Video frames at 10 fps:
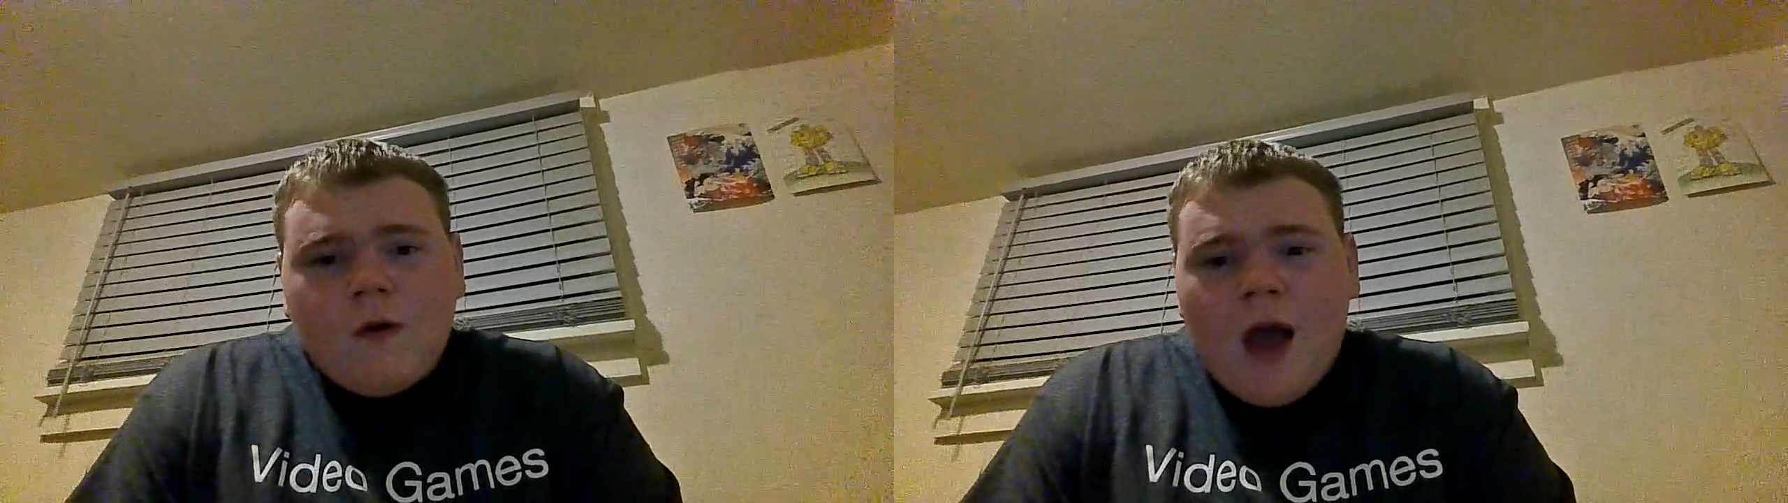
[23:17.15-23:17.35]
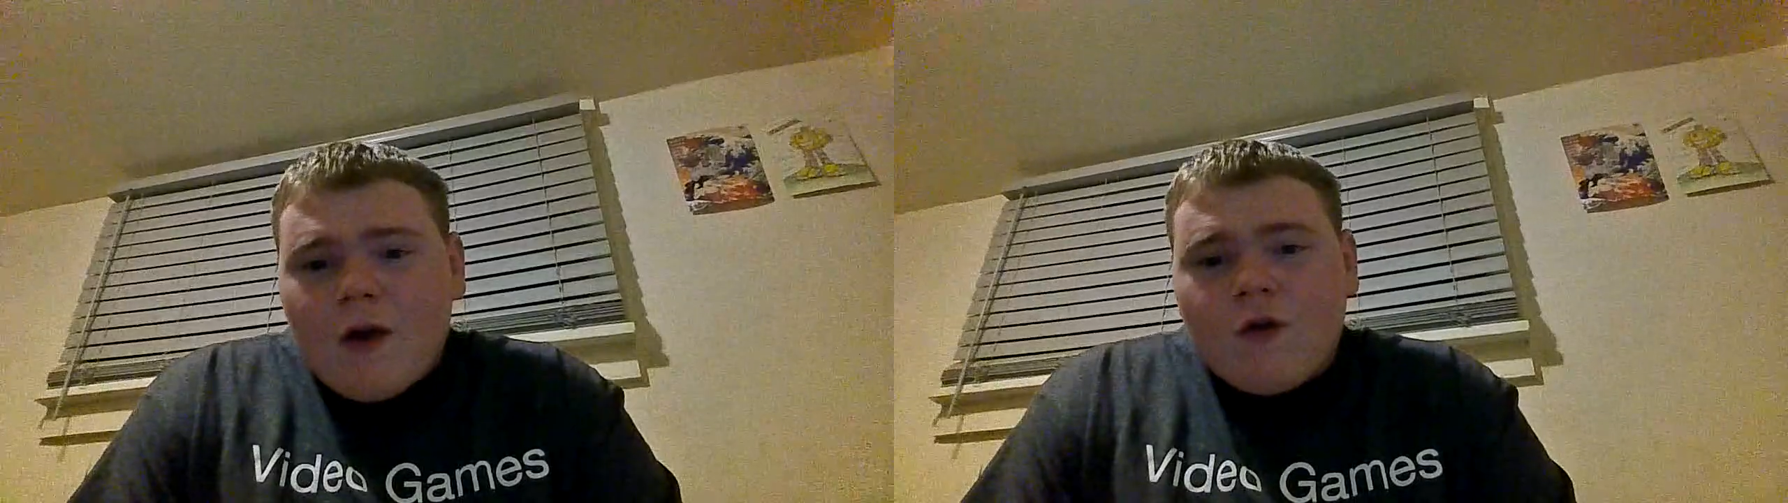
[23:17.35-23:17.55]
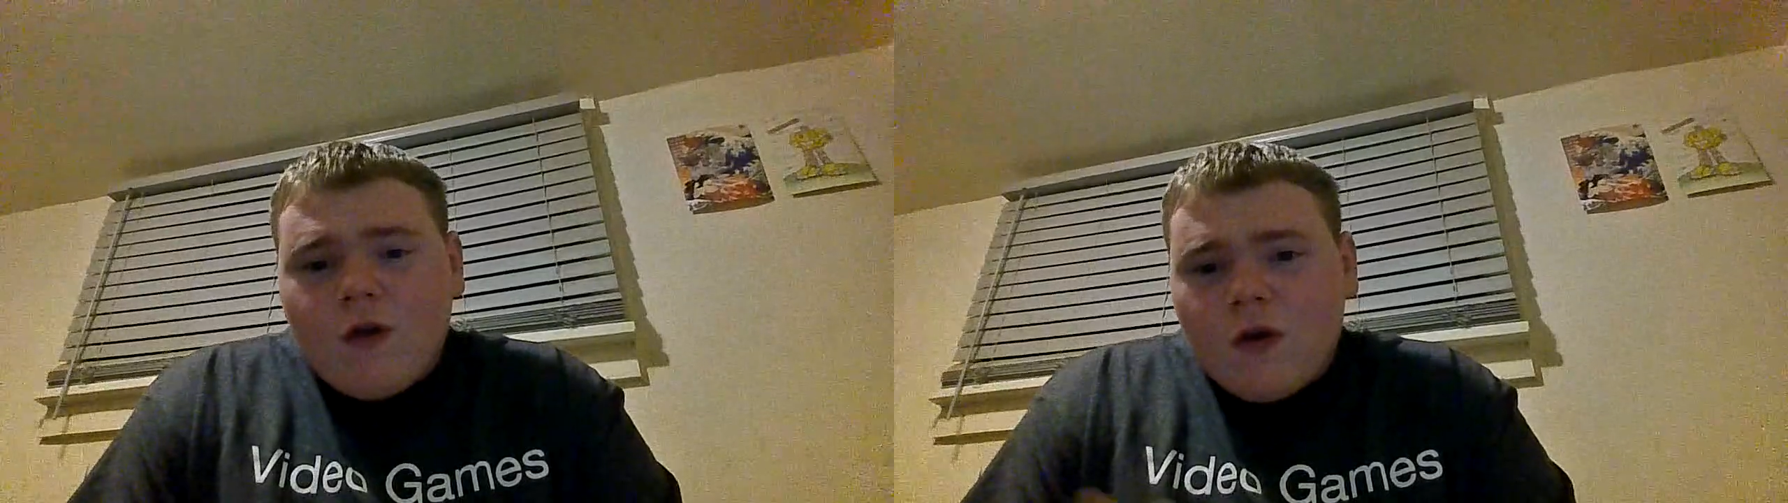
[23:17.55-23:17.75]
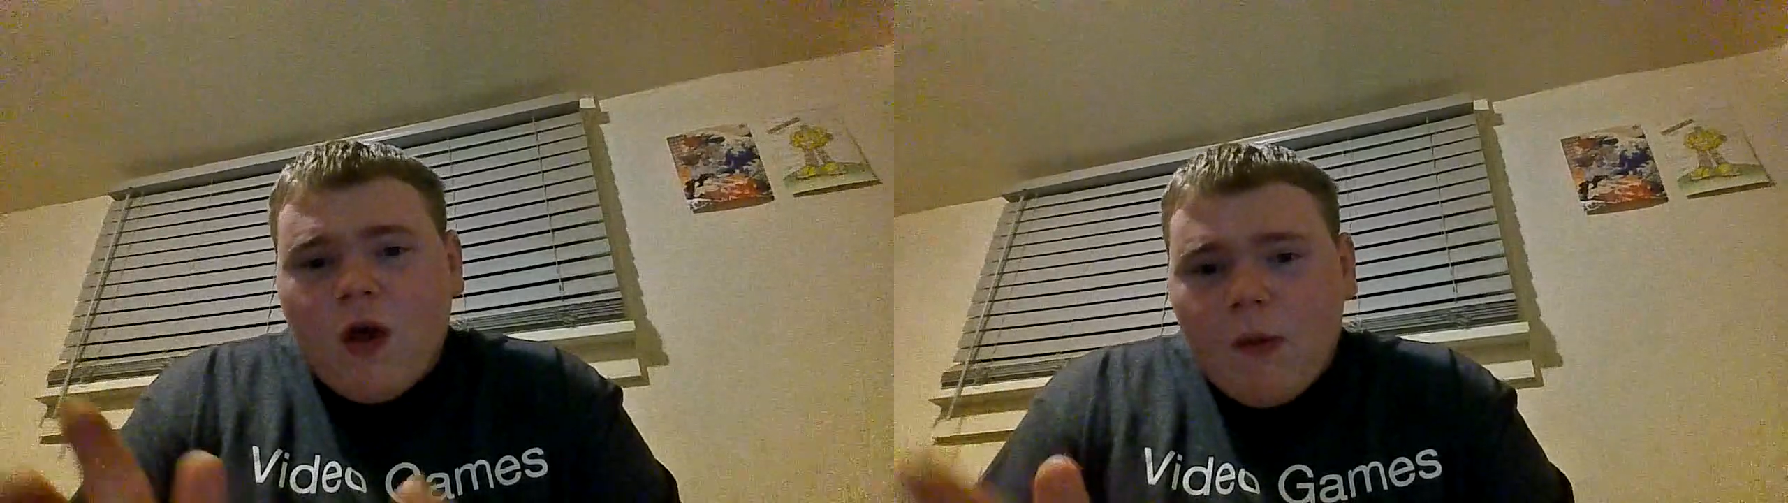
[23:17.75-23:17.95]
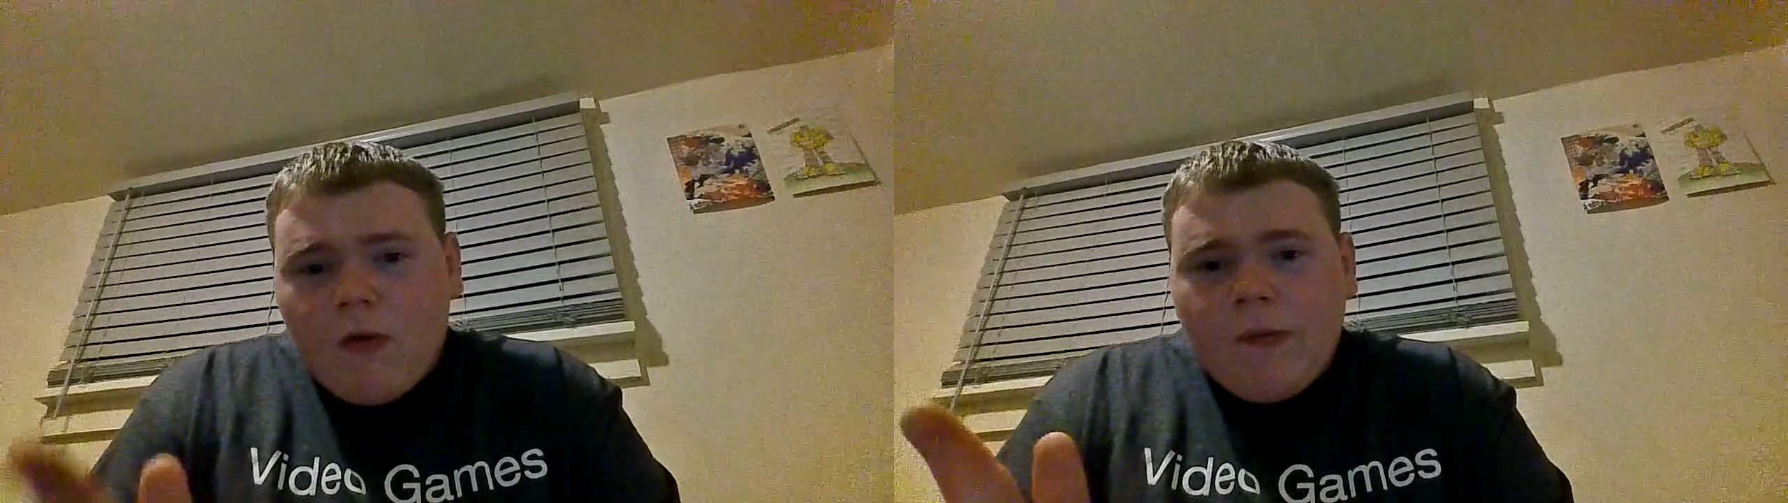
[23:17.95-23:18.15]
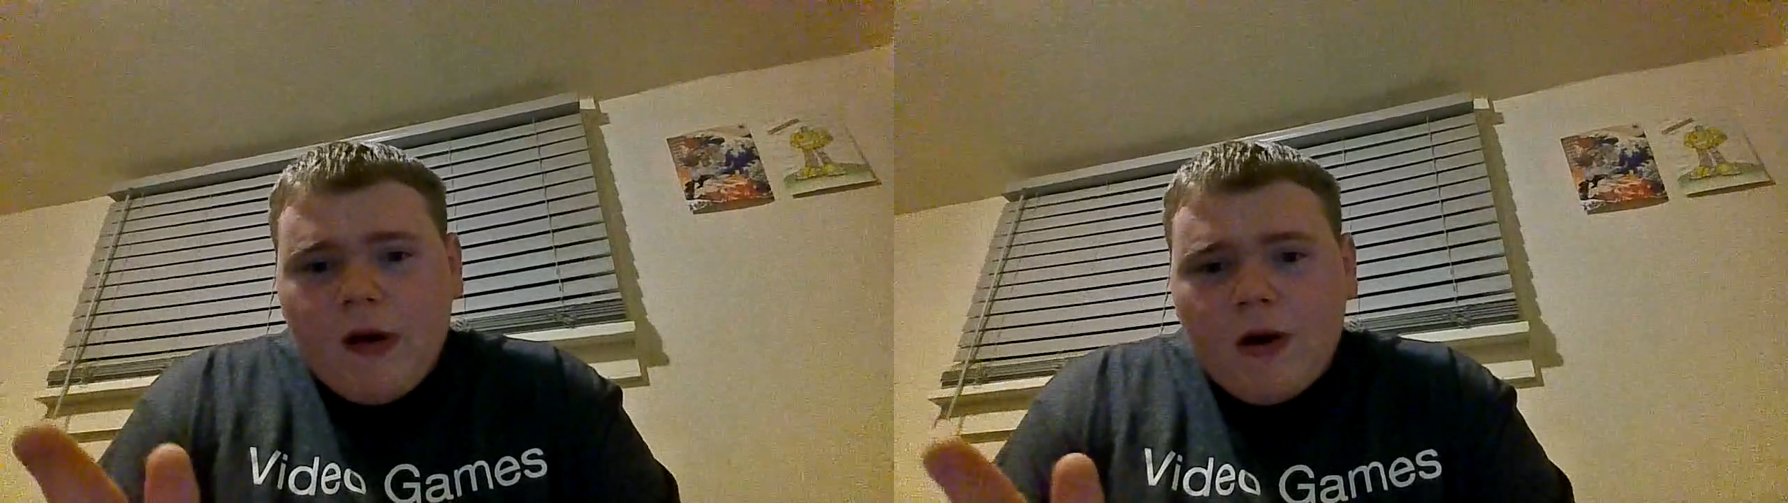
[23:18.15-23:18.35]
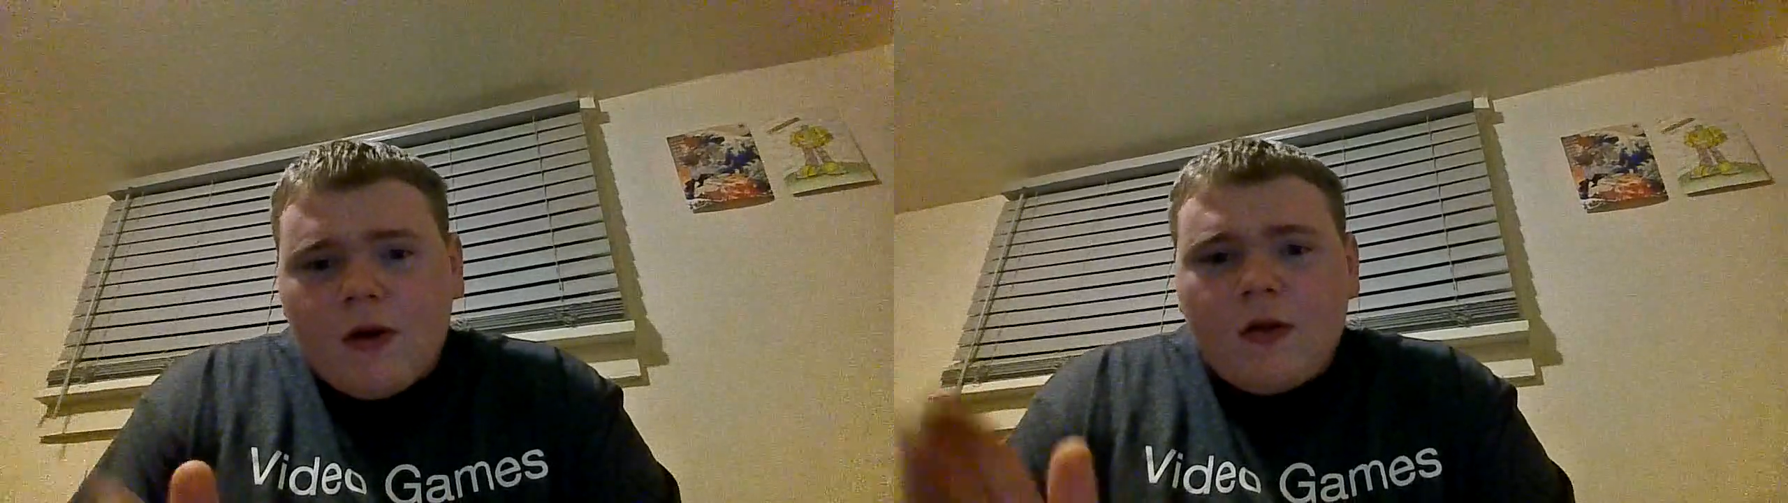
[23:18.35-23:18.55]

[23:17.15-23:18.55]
actually a lot more better